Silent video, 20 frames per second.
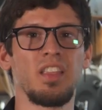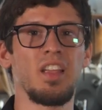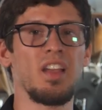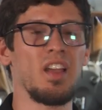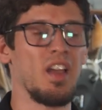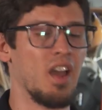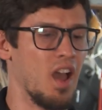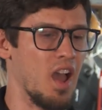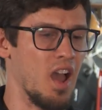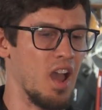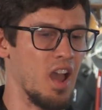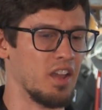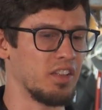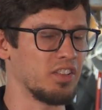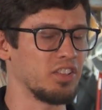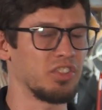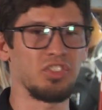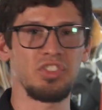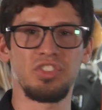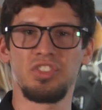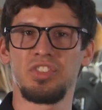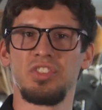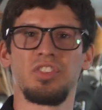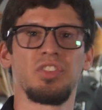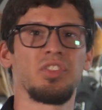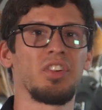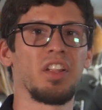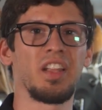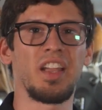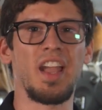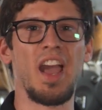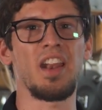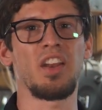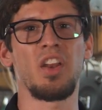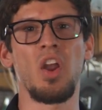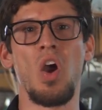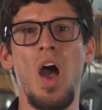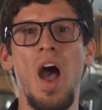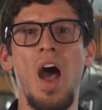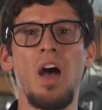it. Uh, you just, you really got to
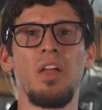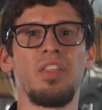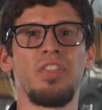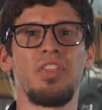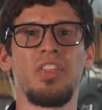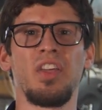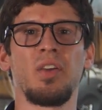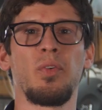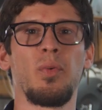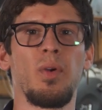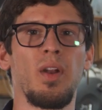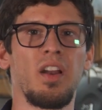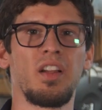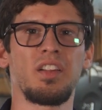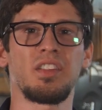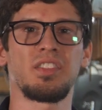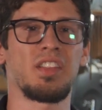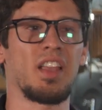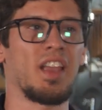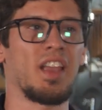know how the thing works,